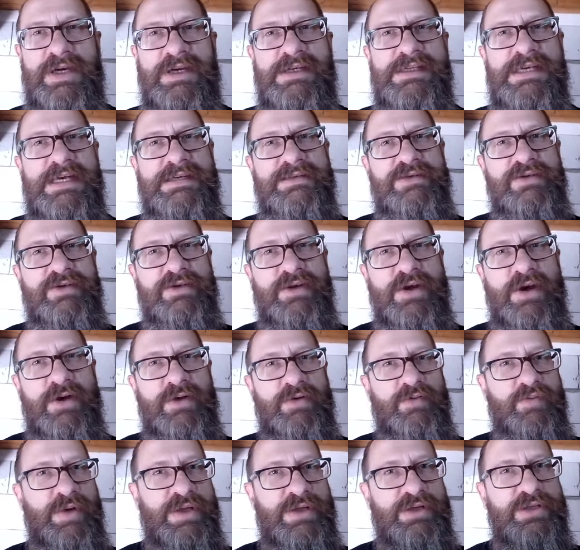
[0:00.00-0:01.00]
Because as you
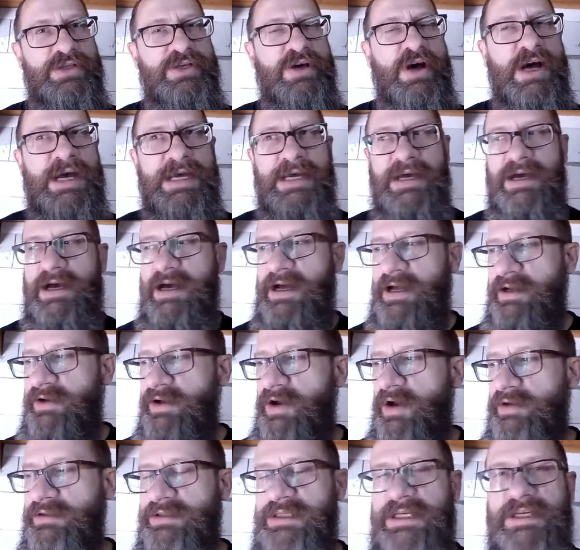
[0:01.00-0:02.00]
know, when you tie
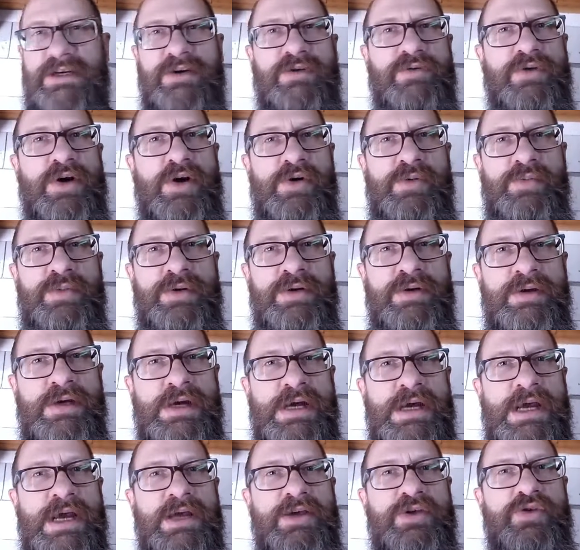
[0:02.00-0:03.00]
a knot in a rope,
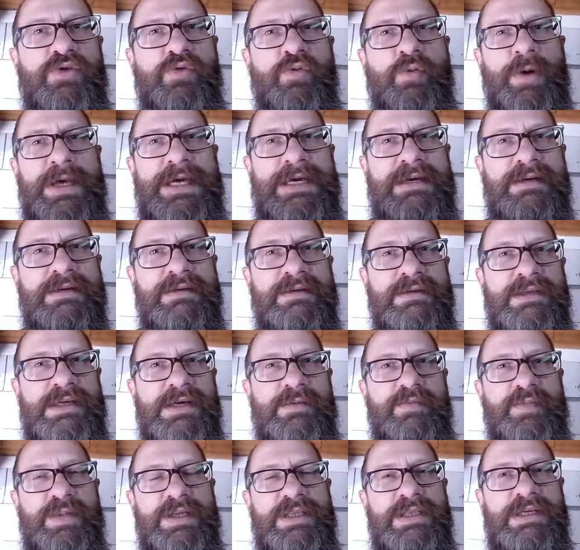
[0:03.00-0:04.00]
you weaken
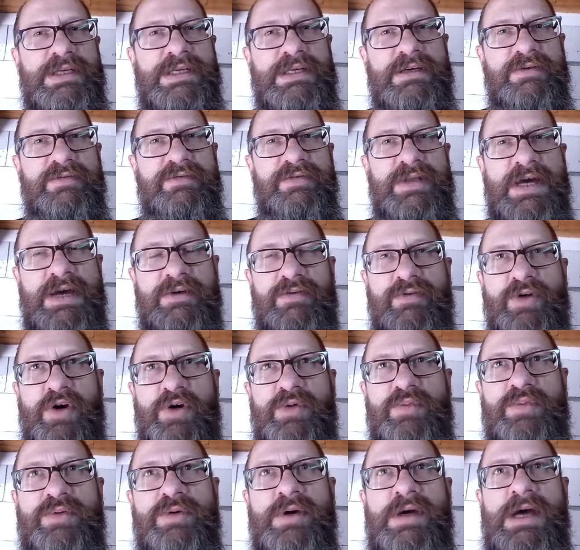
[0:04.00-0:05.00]
the ability of that
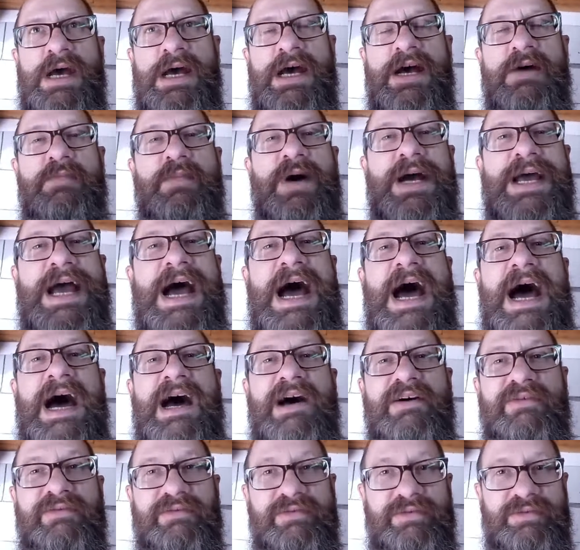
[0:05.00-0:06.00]
rope by
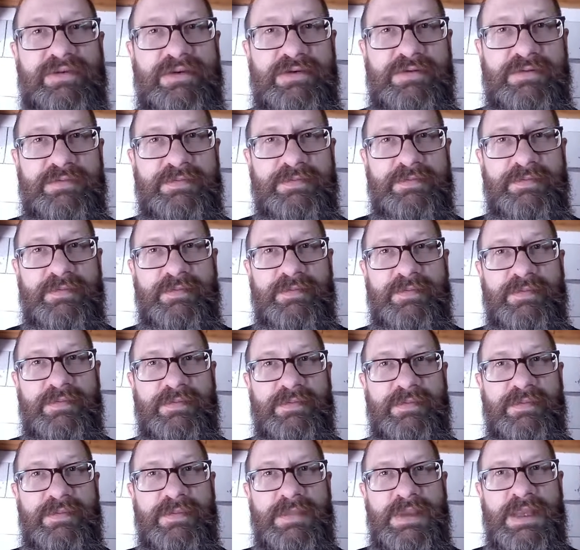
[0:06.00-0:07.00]
half.
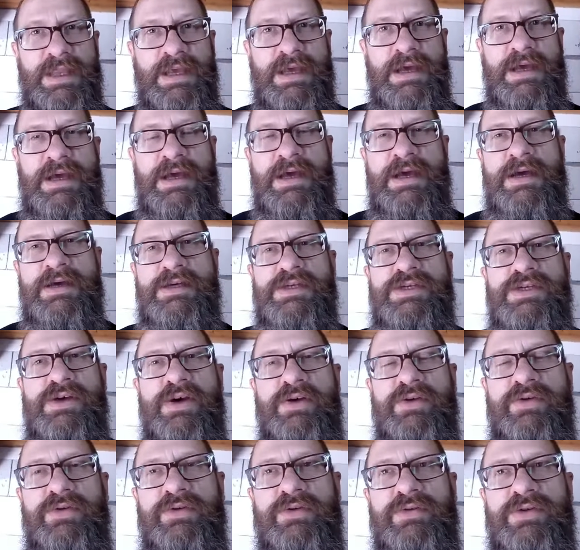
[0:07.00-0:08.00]

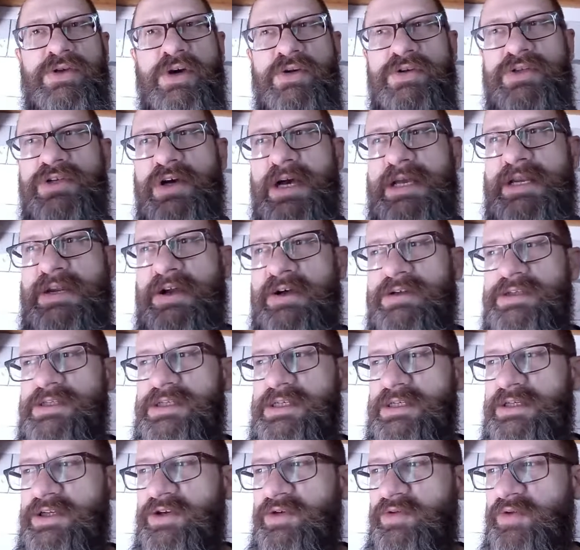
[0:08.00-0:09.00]
So don't tie
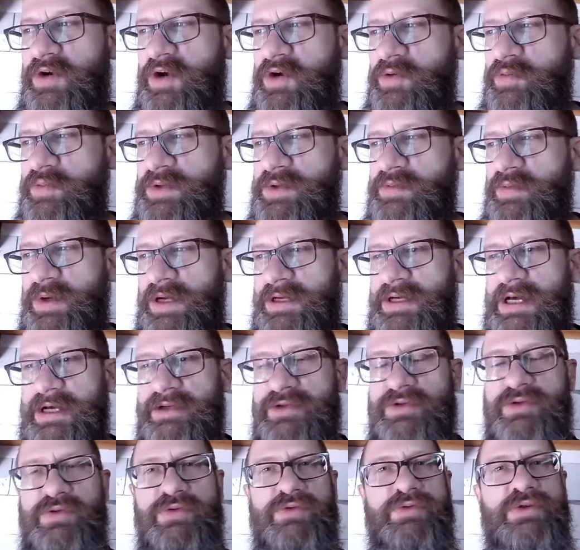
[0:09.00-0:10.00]
knots in your ropes,
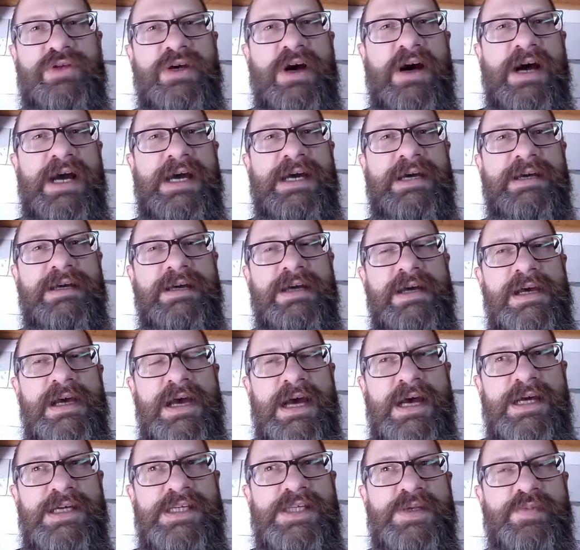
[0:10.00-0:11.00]
but do tie
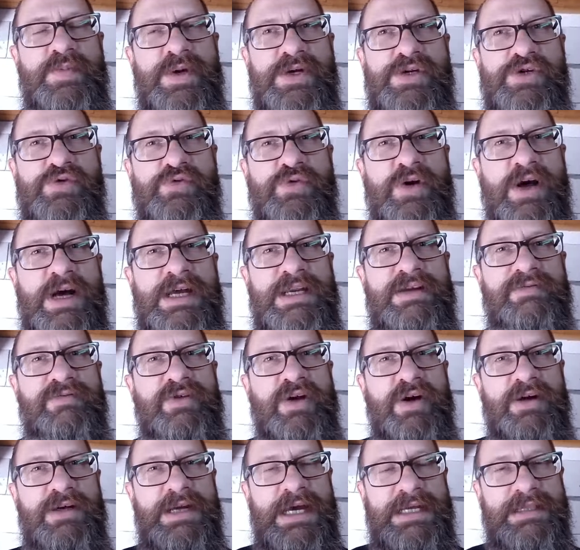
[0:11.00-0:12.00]
a special kind
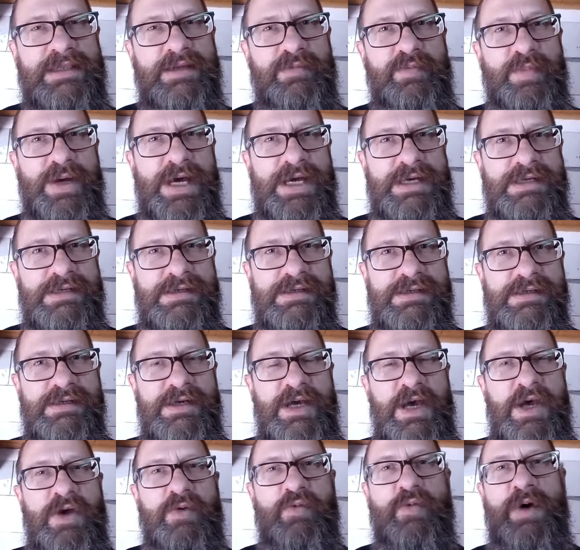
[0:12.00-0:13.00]
of knot at the
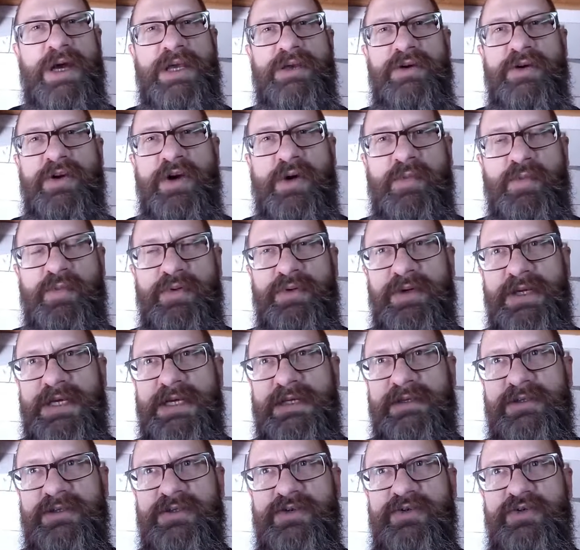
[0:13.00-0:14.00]
base where you're not
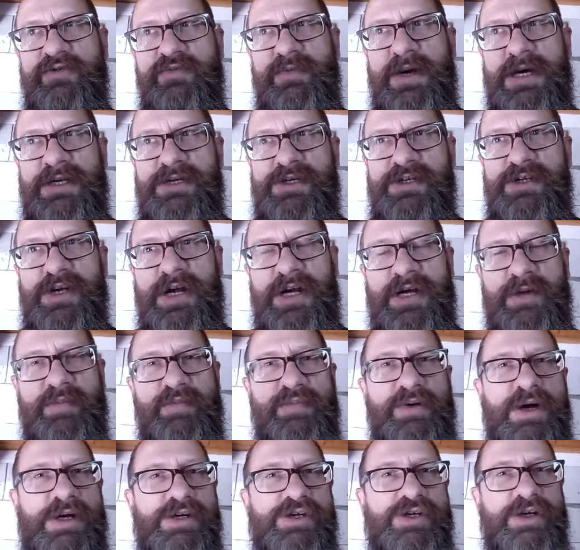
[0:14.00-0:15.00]
pulling too much
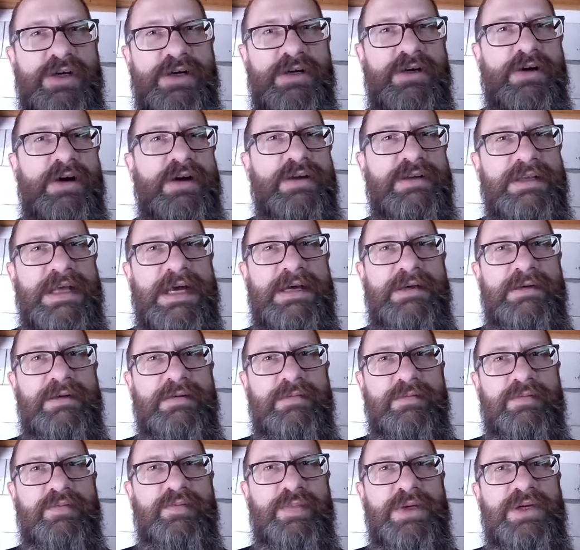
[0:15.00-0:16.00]
pressure on that
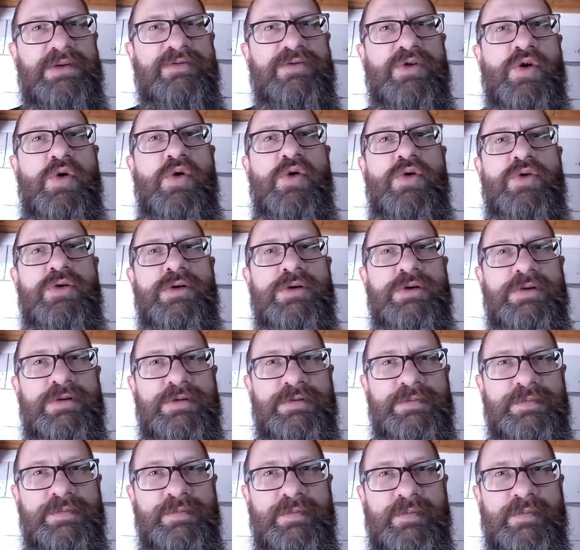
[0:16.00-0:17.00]
bit of cord.